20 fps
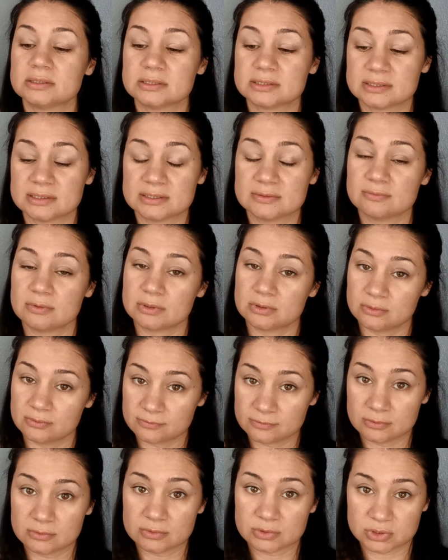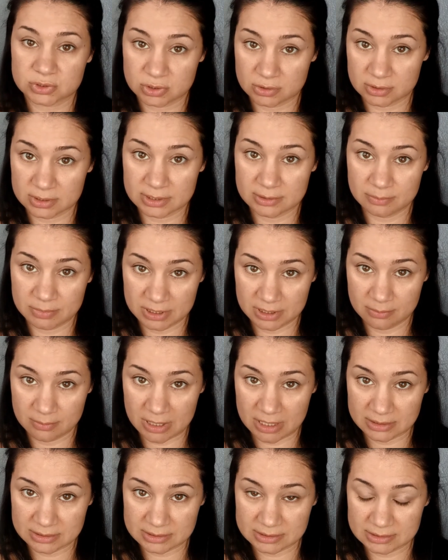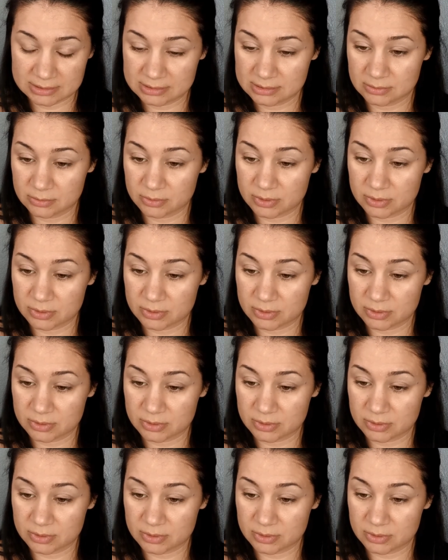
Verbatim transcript: this is one of those chunky pigments.